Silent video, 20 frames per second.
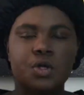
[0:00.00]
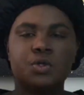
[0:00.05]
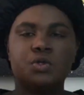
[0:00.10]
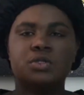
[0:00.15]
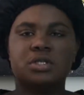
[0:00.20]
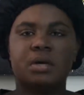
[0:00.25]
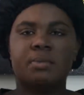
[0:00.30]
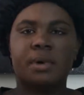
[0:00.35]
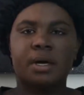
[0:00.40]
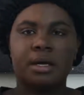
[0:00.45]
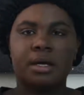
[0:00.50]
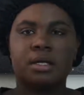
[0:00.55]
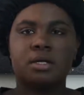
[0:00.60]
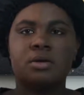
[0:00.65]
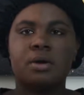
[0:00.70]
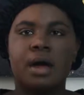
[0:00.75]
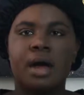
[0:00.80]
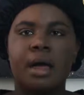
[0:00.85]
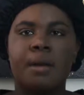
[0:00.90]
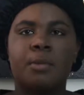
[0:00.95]
To set my
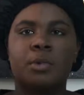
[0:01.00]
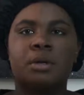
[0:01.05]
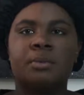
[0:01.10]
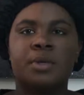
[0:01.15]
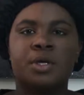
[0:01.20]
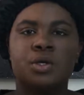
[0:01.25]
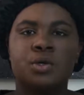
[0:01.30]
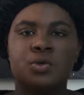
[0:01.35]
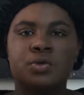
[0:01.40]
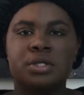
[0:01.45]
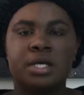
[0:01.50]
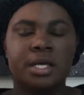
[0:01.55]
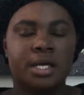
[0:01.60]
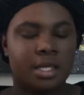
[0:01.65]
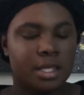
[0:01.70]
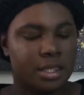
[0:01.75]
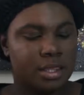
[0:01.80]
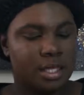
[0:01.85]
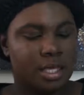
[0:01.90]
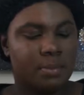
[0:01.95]
under eye, I'm going to be
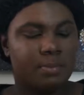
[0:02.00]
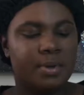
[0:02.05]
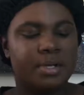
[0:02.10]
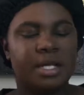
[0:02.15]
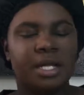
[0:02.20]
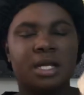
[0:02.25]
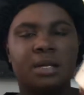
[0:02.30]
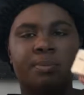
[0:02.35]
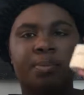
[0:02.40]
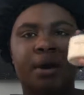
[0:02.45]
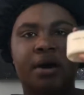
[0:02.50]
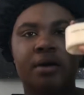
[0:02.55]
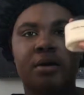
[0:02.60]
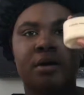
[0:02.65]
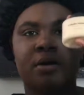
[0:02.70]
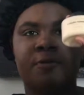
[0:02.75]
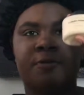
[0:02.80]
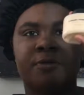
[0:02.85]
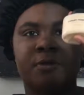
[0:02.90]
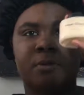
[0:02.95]
using the banana
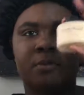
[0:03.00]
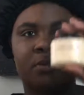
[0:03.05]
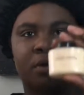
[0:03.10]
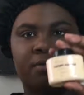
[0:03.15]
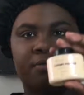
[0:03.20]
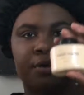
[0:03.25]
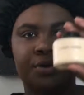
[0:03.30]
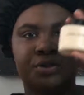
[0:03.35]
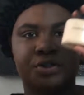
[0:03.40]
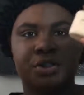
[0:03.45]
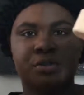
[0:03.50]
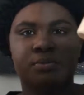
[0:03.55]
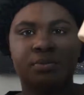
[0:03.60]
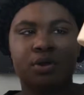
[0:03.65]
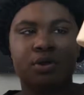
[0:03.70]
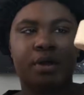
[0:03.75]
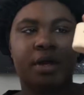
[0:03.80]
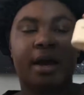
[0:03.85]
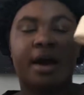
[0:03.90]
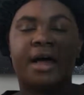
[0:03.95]
powder from Revolution
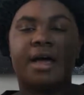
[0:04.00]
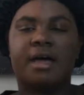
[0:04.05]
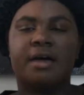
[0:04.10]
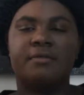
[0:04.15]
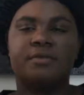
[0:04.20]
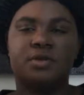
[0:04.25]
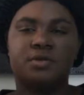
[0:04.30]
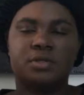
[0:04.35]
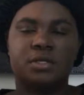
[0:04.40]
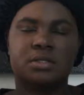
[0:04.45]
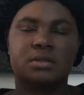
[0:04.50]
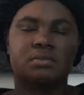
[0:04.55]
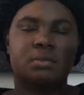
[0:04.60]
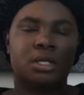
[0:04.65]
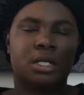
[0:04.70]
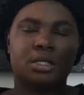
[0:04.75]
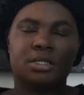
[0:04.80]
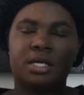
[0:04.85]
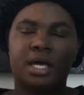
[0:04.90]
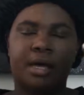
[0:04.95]
Beauty. I have used this
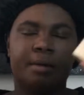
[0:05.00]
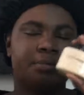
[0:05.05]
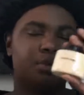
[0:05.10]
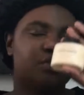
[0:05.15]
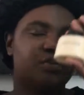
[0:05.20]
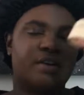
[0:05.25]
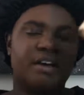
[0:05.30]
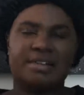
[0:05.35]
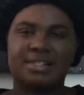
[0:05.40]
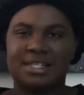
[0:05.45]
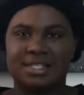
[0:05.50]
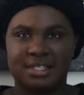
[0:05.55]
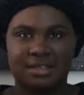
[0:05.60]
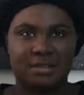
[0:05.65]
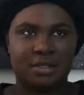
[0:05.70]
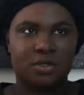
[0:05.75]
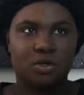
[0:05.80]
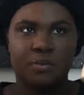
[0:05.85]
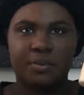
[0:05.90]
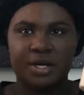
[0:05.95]
many times. You guys have seen
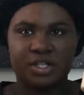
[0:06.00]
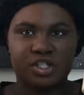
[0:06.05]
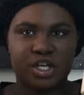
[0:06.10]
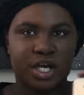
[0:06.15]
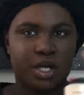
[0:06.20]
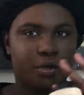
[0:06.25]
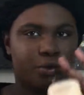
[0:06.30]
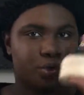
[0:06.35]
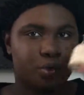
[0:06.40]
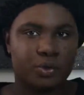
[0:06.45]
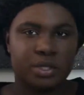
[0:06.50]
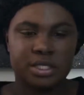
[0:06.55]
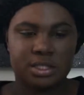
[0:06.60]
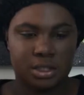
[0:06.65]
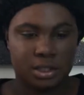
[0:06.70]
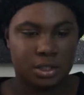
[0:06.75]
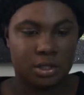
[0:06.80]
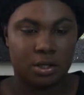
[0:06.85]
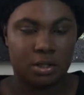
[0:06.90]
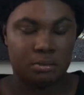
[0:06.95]
this on my channel, so
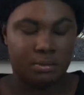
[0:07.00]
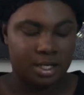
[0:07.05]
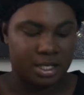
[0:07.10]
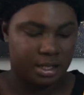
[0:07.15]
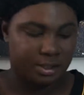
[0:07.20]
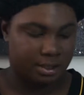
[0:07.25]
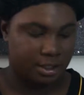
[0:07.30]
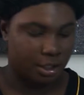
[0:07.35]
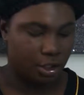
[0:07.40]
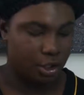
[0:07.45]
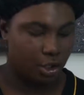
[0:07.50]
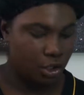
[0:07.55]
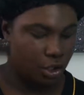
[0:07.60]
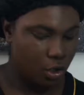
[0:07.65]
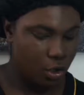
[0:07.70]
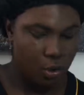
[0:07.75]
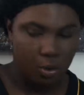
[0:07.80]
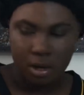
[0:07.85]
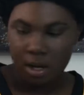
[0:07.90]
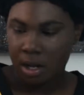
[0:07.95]
this is going to be nothing
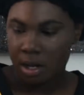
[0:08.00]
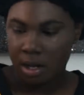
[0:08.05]
new.